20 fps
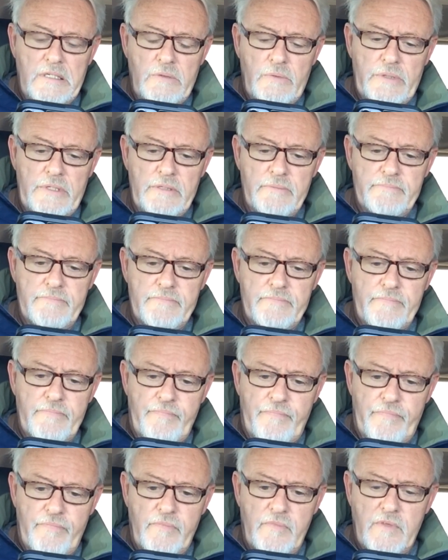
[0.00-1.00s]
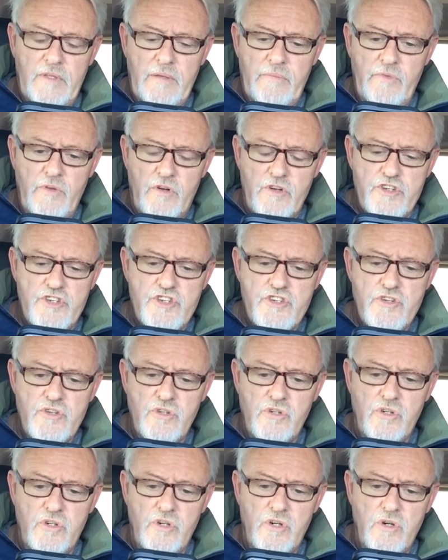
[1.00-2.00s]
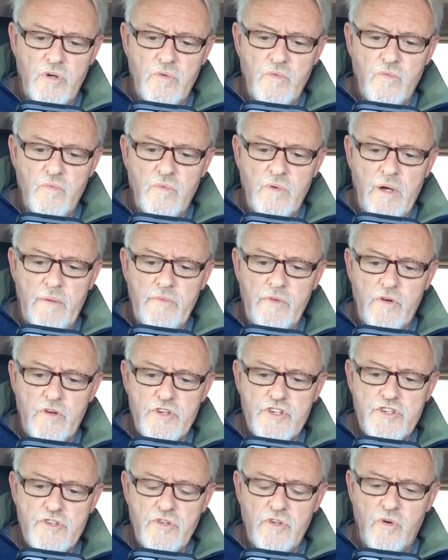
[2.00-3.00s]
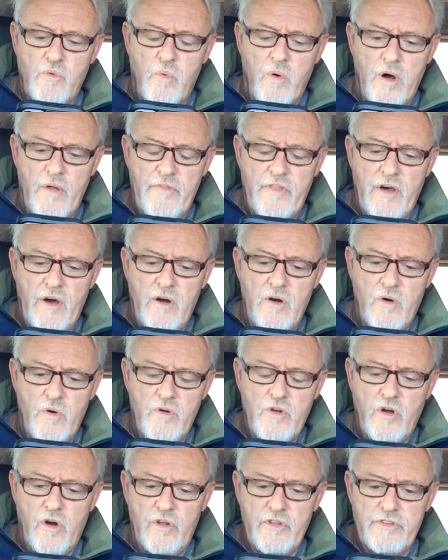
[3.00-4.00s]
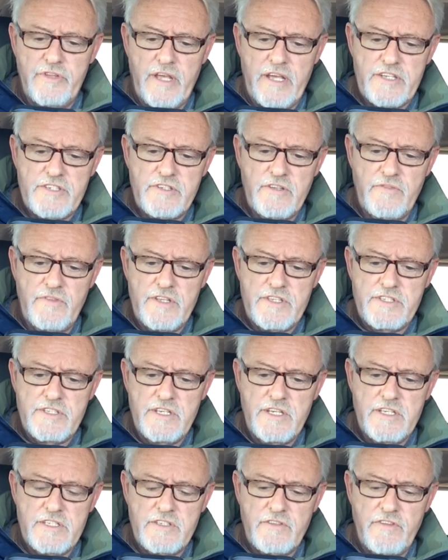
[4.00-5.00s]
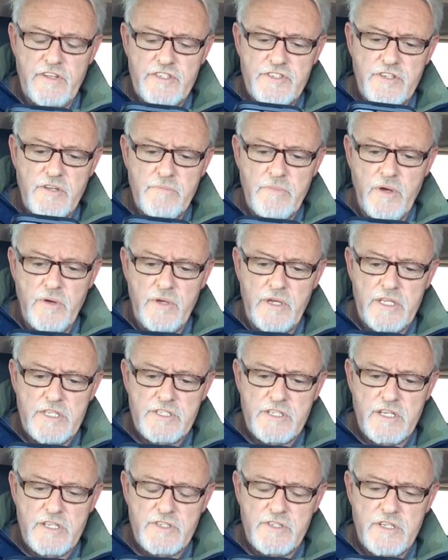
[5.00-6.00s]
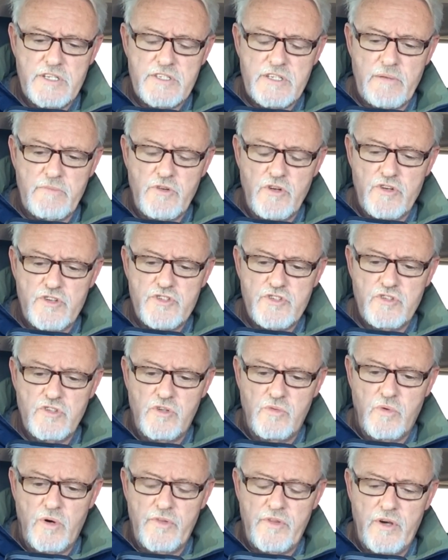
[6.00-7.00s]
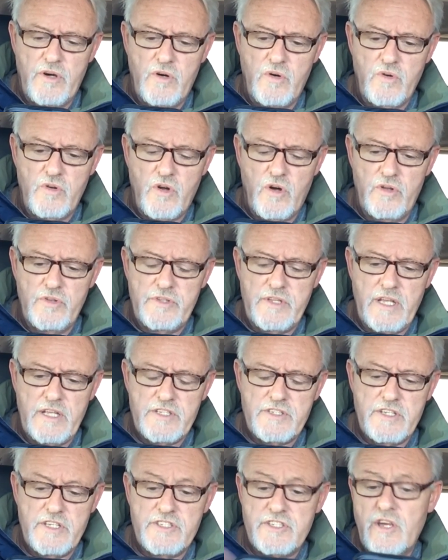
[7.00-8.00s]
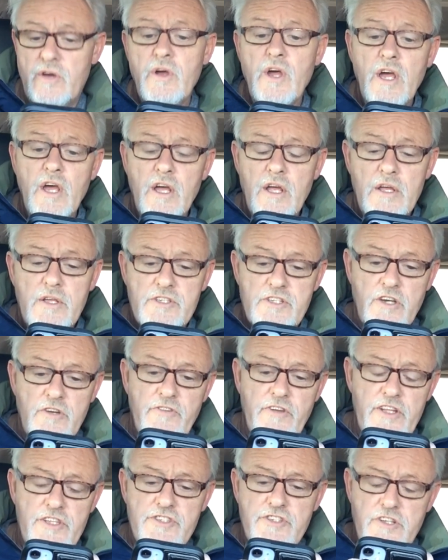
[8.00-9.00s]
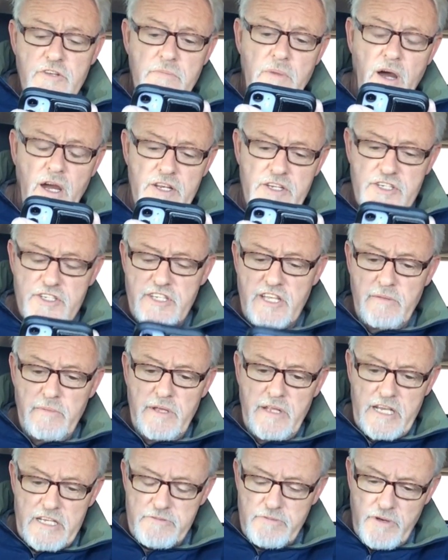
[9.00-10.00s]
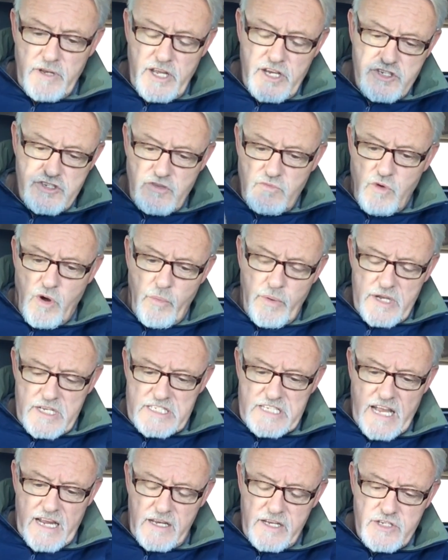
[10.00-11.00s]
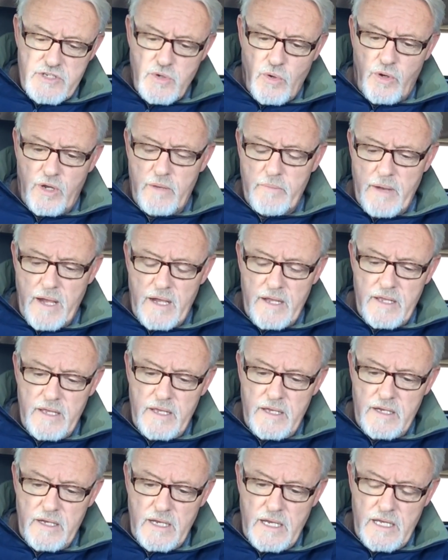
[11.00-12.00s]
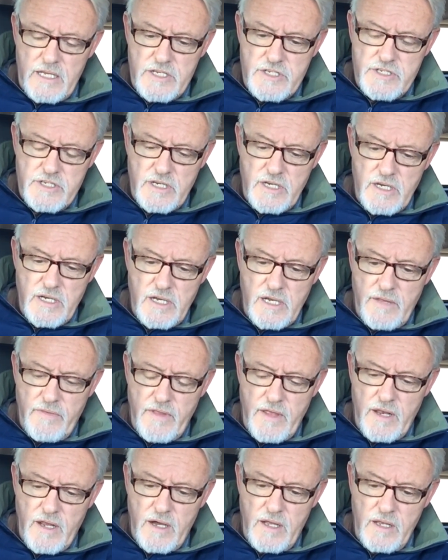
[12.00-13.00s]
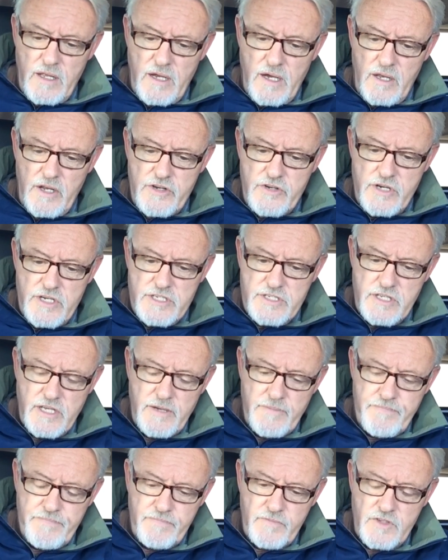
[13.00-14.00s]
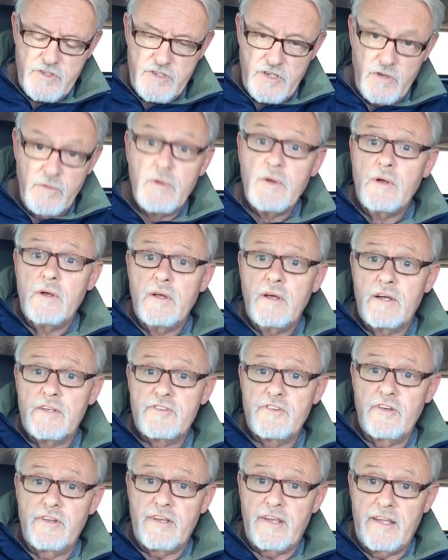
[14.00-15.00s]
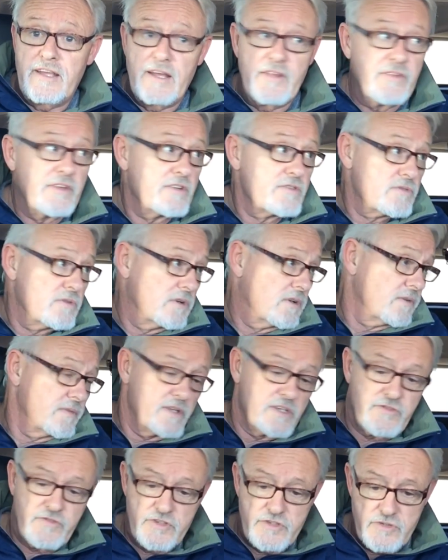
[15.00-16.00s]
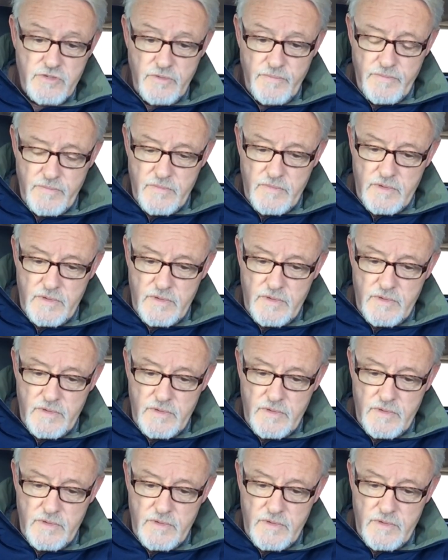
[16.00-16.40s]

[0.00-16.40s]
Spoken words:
Well, I'm not sure what the whole context of this is. Vincent Mogi says this. I'm not sure what the whole context is. So Vincent, you might just give me an explanation of what we're exactly talking about here, and then I'll address that. So I certainly can get things wrong, that's for sure.